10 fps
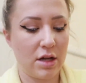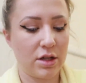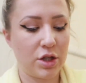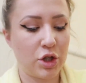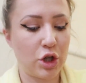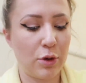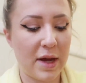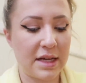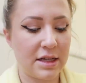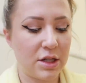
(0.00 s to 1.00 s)
Super
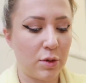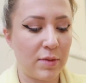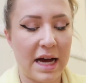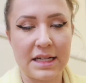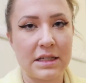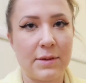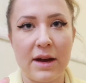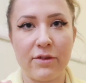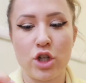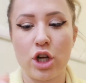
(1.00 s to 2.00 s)
easy to apply, it doesn't come out
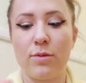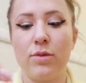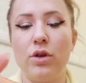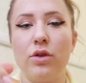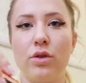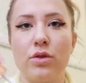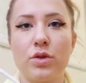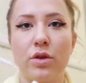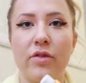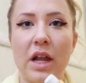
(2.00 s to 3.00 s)
of a tube, you
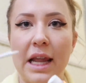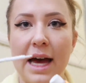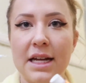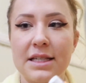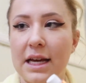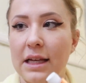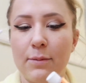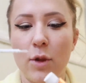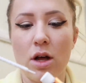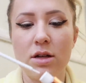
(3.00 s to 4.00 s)
sort of line it, it's like a
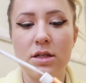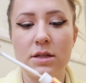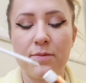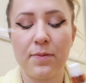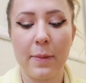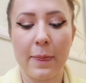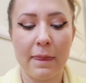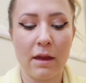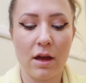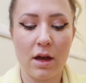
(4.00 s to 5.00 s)
lip gloss.
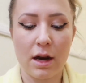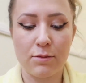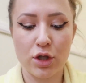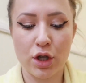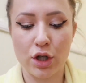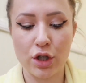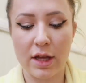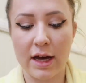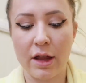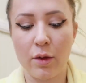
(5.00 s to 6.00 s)
I'm just going to
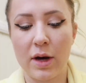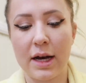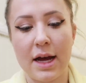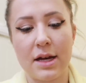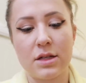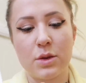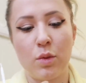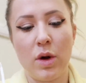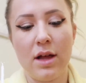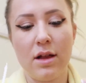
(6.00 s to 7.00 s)
do the other one as
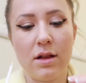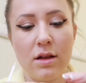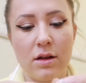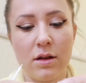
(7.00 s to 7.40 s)
well.